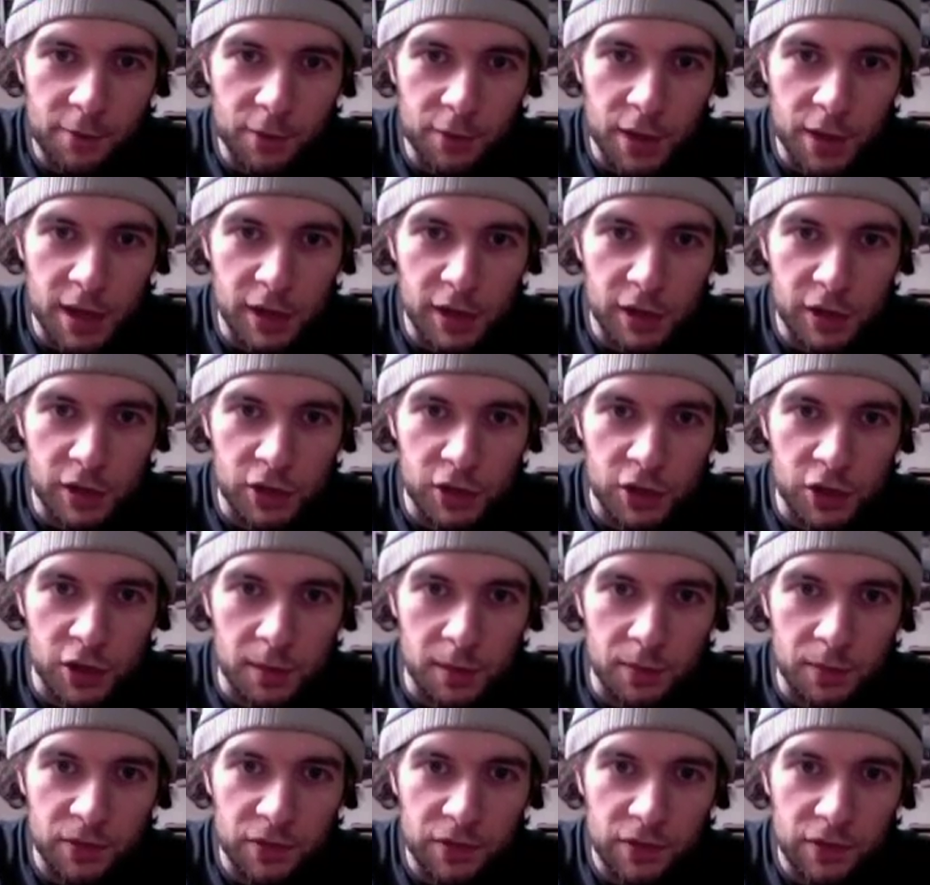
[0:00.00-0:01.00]

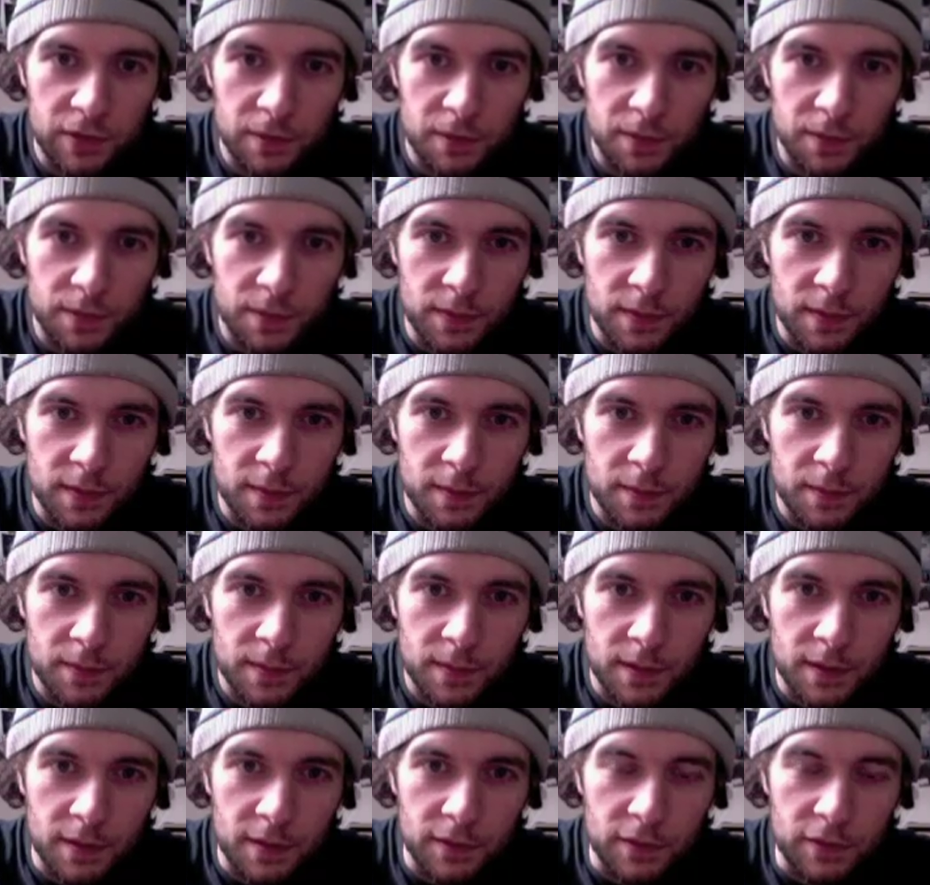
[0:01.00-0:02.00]
relationships
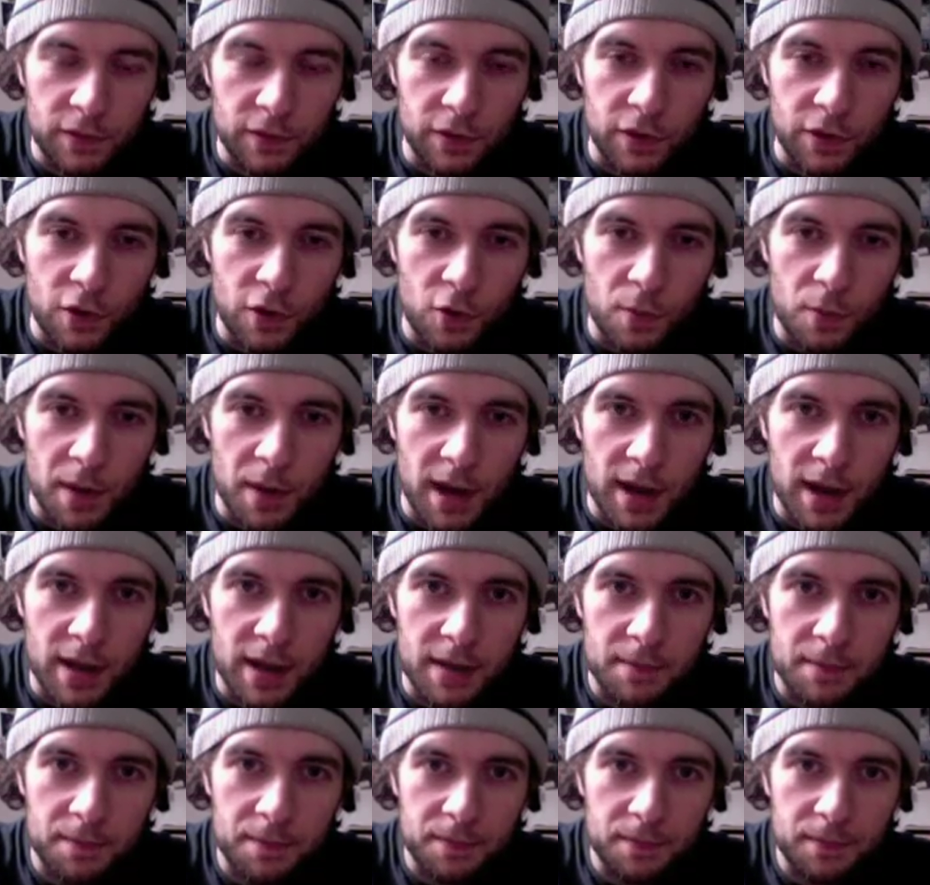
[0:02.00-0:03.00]
to go by,